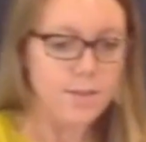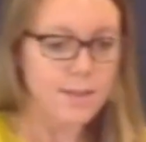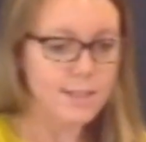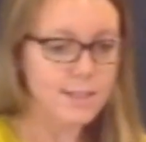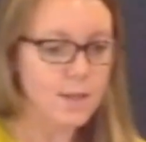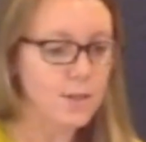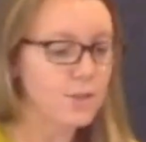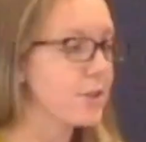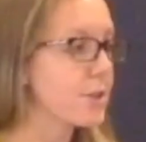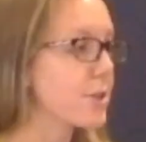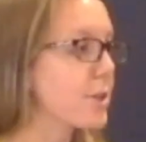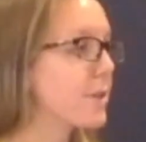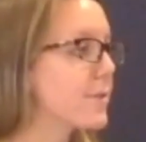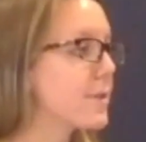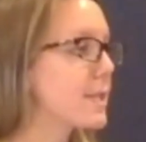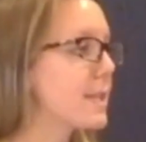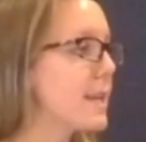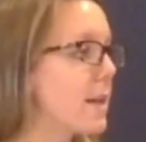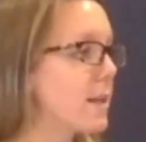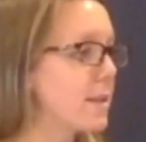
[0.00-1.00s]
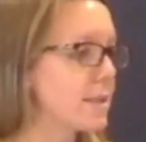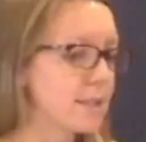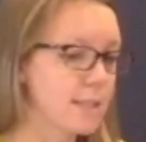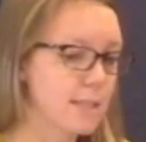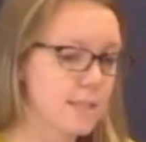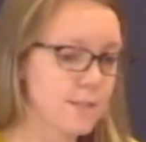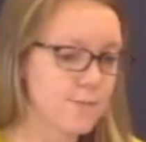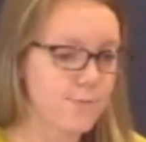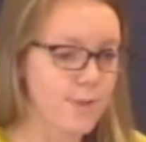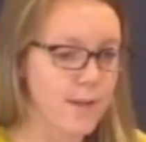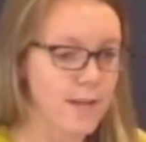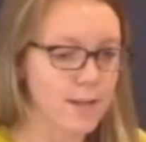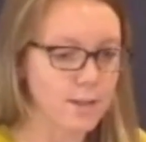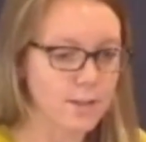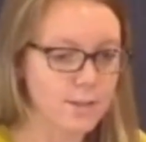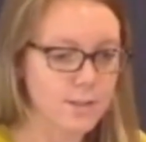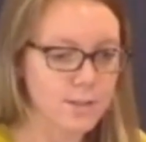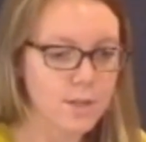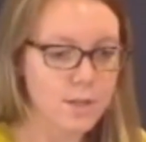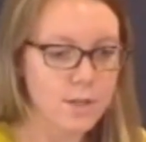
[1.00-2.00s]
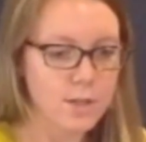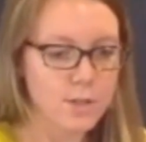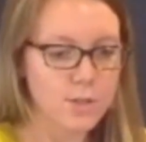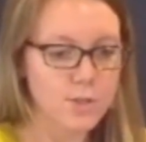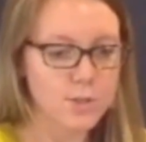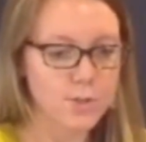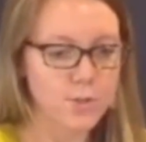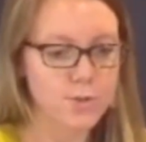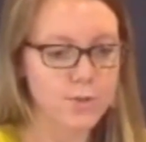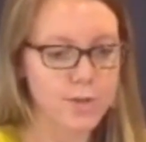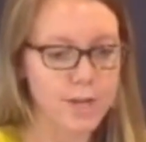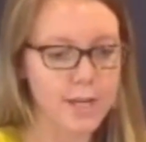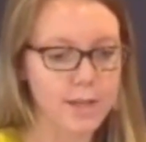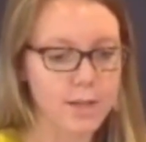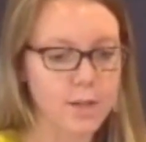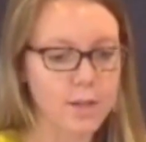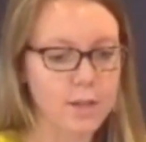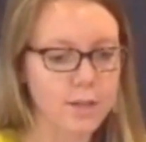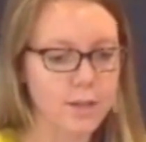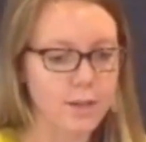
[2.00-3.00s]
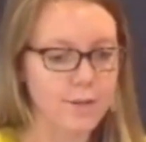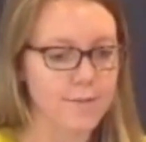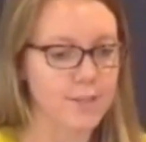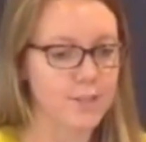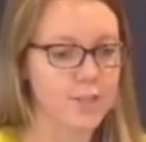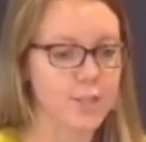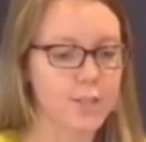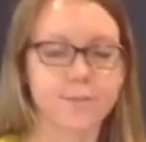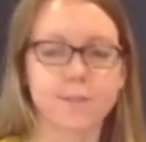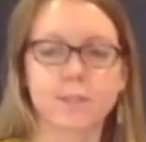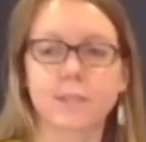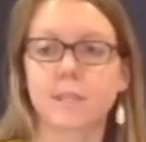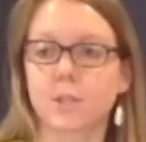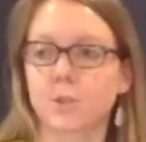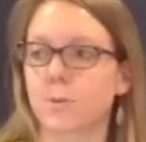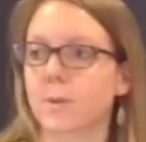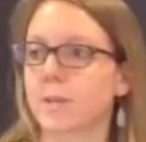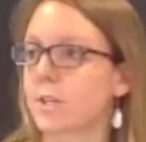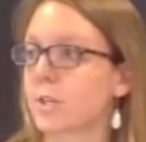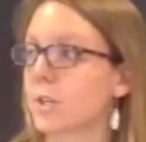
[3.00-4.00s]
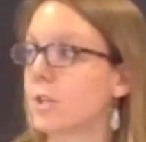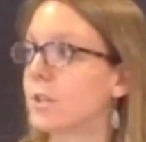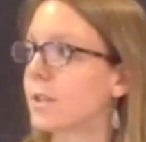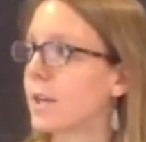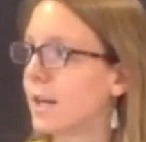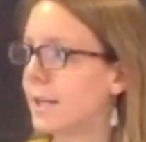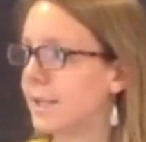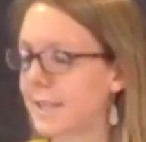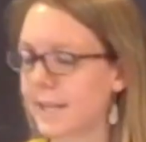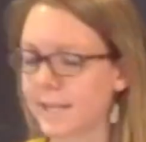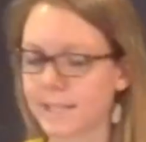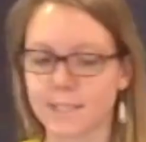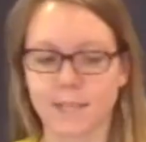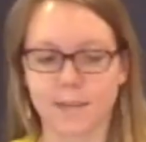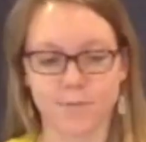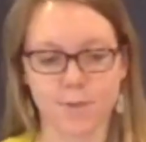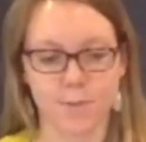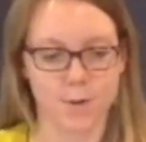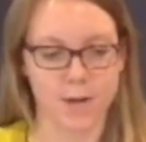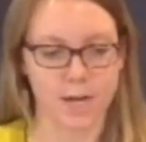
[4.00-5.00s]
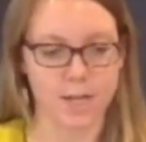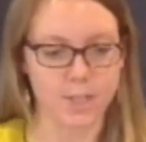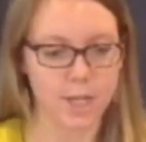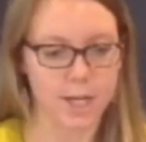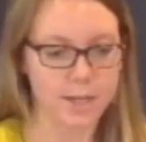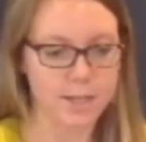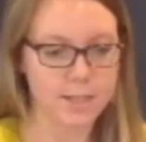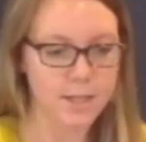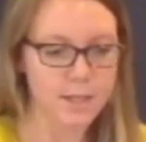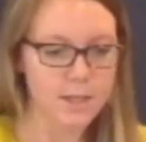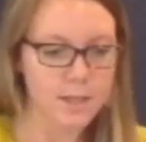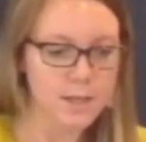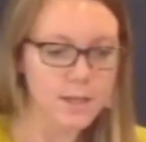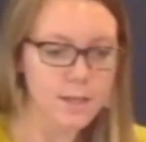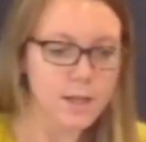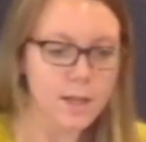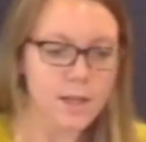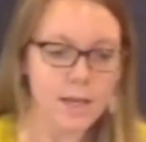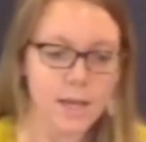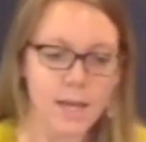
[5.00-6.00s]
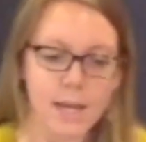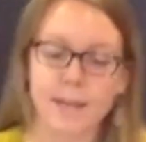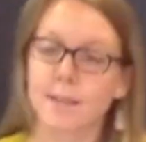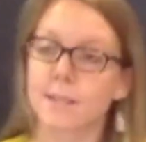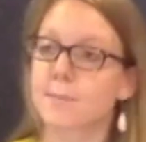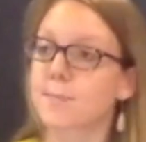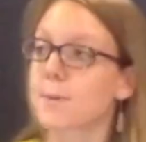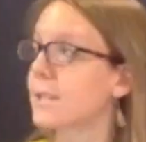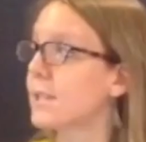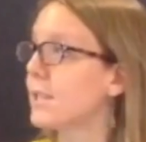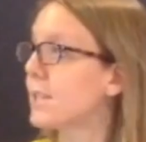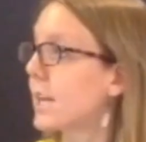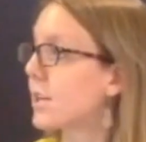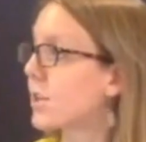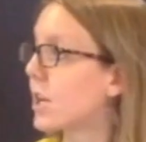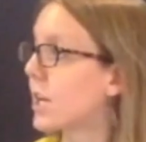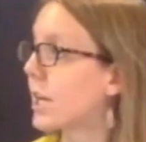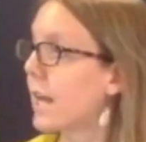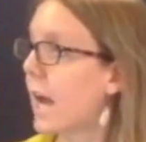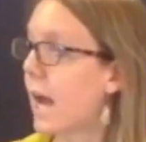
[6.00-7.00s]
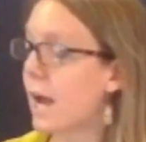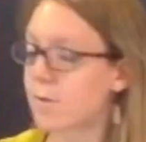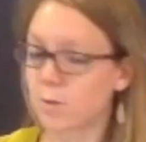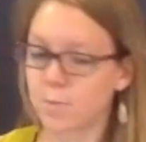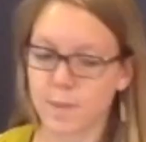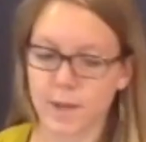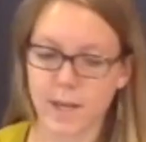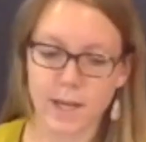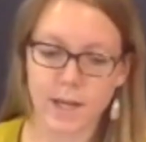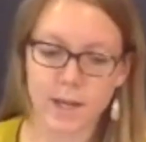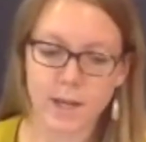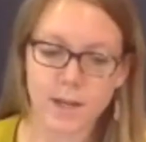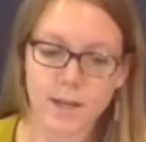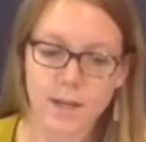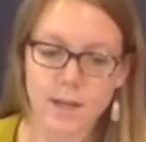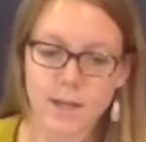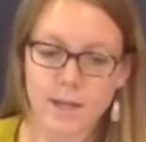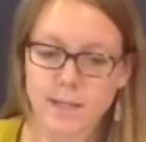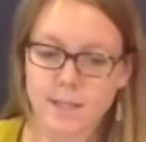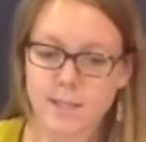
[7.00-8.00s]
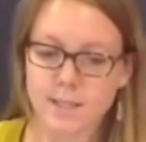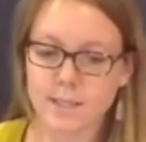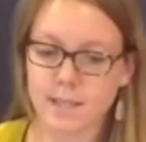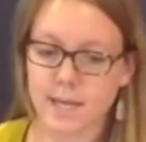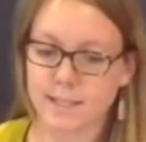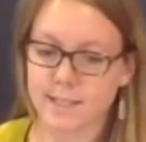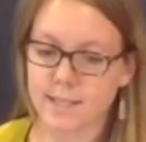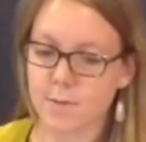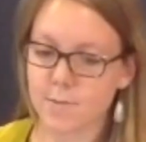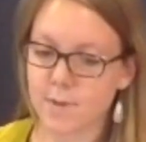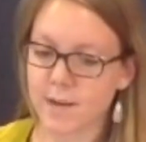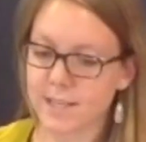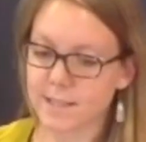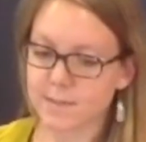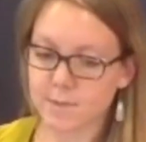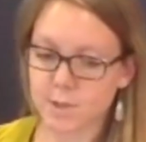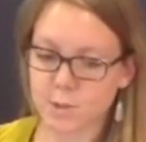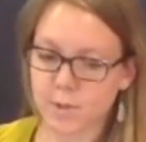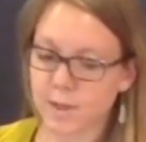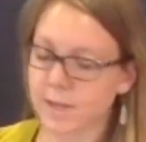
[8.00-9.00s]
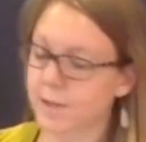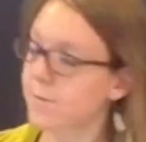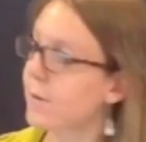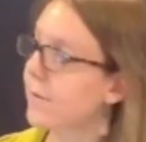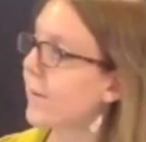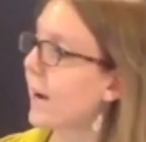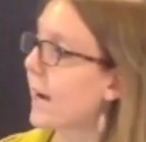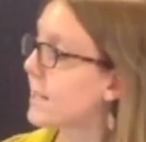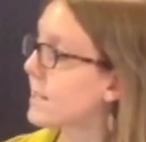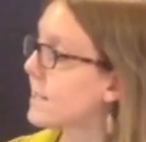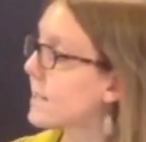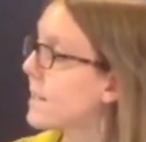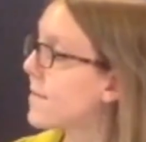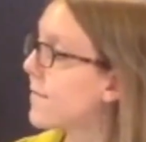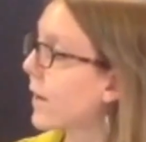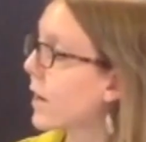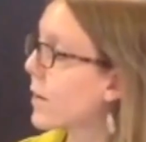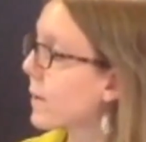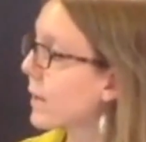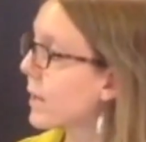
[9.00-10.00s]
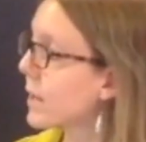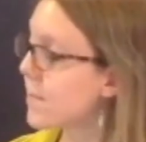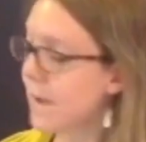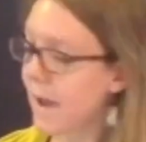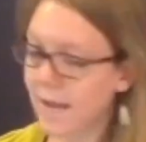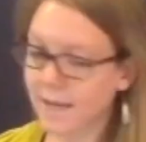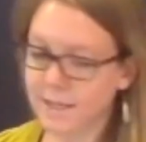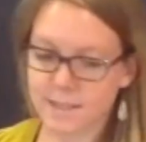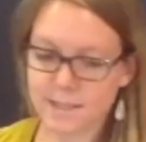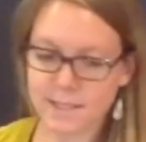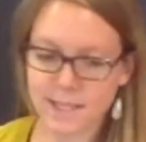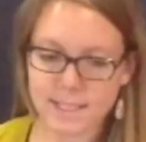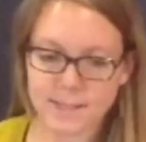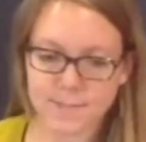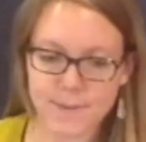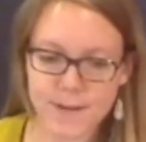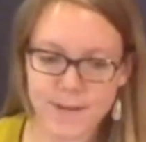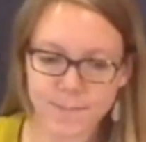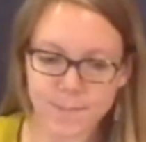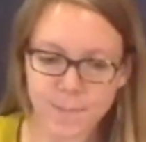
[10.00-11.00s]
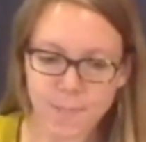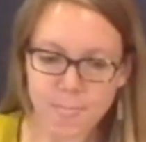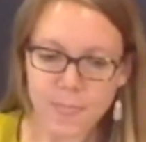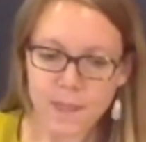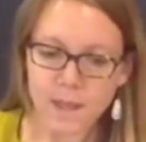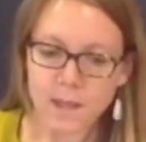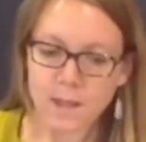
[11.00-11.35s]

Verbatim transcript: This alternatives analysis fails to create a clear vision of the situational context of the project. In this presentation, I will be discussing ways in which we can revise the environmental impact assessment